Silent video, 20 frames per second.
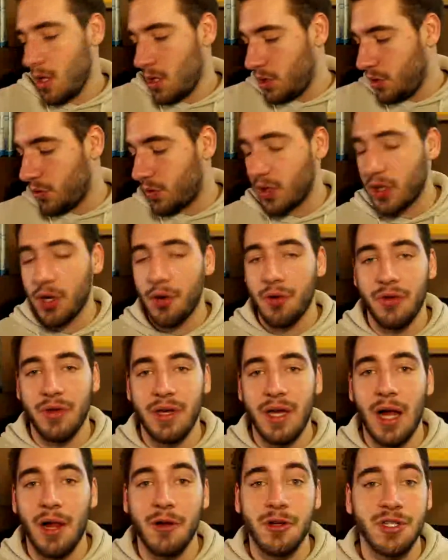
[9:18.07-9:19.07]
You can go to the
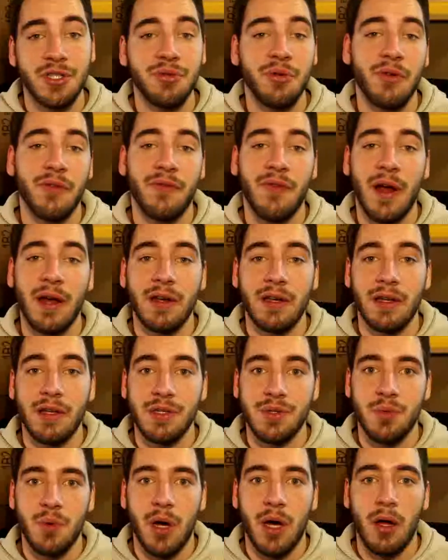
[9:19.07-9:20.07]
dollar store and find it
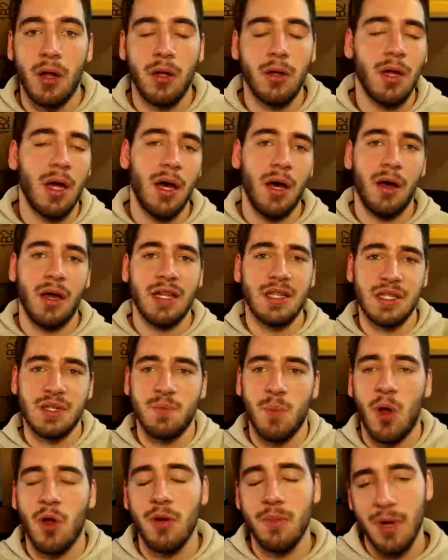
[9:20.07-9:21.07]
as well in
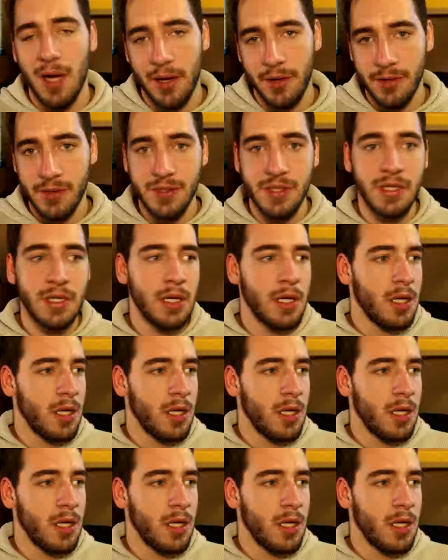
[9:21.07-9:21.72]
smaller bottles.